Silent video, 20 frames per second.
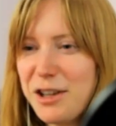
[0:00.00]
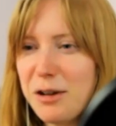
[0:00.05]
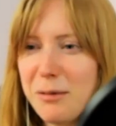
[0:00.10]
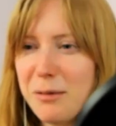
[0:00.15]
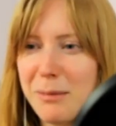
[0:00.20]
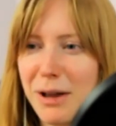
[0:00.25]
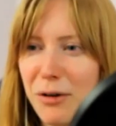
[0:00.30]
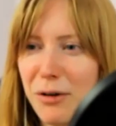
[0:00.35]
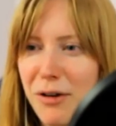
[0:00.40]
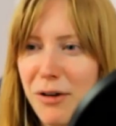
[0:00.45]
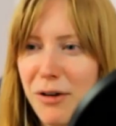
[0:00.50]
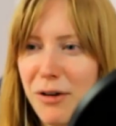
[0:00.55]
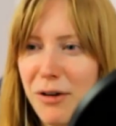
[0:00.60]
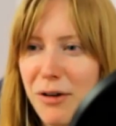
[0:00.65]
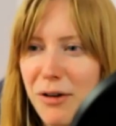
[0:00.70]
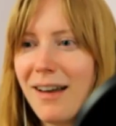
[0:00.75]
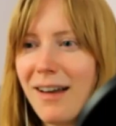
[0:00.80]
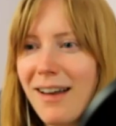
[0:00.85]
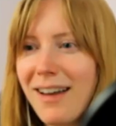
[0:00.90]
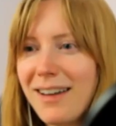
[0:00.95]
you know, my
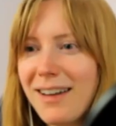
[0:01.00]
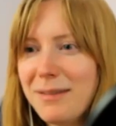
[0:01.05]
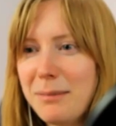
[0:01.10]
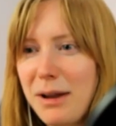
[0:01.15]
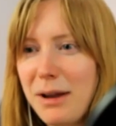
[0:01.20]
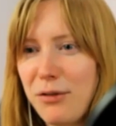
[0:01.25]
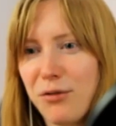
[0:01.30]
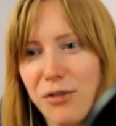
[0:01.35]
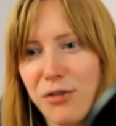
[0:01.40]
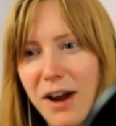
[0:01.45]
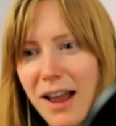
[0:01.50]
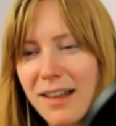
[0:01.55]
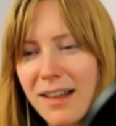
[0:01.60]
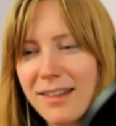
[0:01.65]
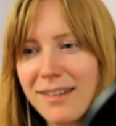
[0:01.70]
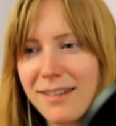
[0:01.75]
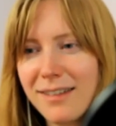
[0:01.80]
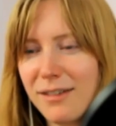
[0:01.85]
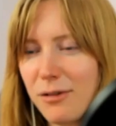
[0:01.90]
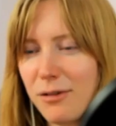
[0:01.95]
grandma and my
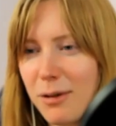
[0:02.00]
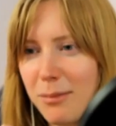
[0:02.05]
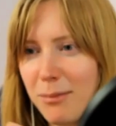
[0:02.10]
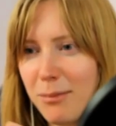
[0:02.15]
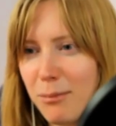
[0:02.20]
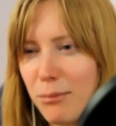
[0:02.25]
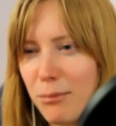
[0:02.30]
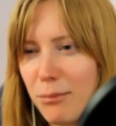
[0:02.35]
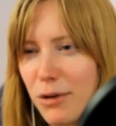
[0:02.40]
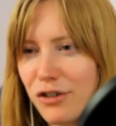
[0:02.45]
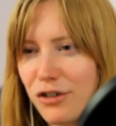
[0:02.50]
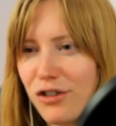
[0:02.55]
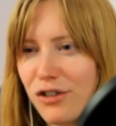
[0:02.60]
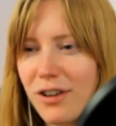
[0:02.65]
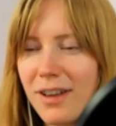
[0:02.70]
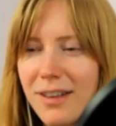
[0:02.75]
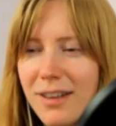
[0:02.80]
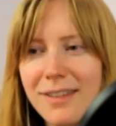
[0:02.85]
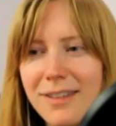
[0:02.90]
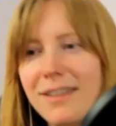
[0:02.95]
friends who I'm
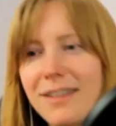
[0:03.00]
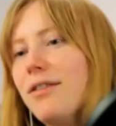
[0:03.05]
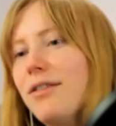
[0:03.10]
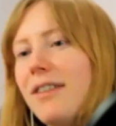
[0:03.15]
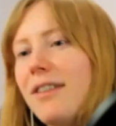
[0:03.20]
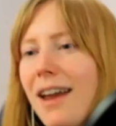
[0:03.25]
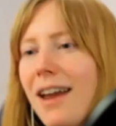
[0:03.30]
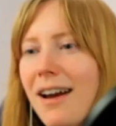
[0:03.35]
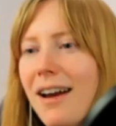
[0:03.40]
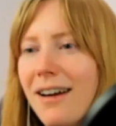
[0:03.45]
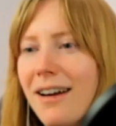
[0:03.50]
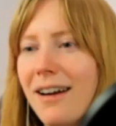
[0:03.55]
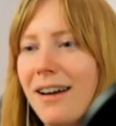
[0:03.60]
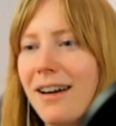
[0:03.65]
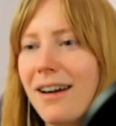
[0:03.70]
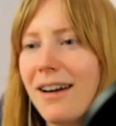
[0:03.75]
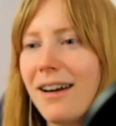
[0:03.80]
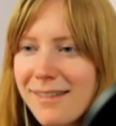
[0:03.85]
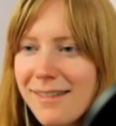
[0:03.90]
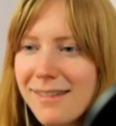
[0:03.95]
merging into different
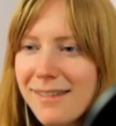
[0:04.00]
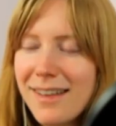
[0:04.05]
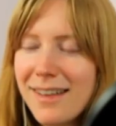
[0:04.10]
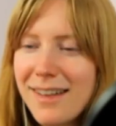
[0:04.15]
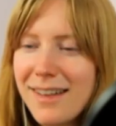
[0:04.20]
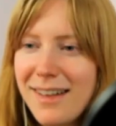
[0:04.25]
characters.